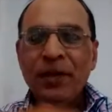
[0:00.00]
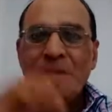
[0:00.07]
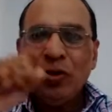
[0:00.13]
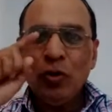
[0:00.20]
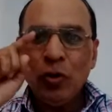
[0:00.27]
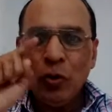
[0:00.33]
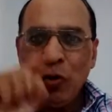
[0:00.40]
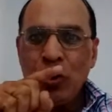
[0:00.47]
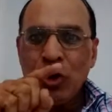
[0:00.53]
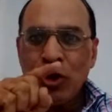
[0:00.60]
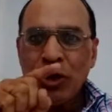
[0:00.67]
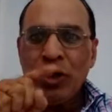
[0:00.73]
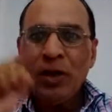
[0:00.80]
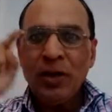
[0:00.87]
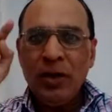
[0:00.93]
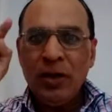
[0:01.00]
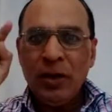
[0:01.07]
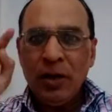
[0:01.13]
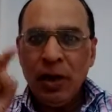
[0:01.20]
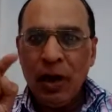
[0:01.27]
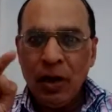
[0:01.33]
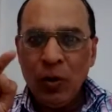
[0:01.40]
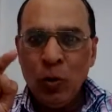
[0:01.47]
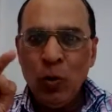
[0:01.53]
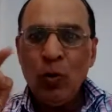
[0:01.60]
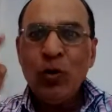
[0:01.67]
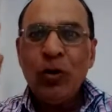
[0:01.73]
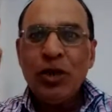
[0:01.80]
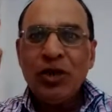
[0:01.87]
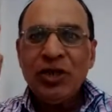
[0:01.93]
So Ruksha,
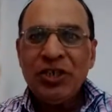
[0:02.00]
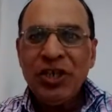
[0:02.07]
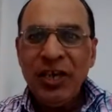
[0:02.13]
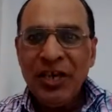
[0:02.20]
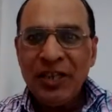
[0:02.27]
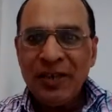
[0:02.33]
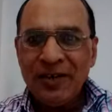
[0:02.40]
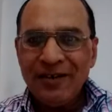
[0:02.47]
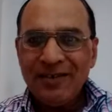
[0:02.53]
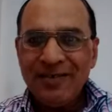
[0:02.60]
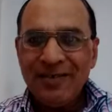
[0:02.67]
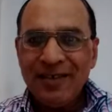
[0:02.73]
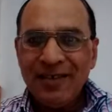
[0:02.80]
Laghu, Shita.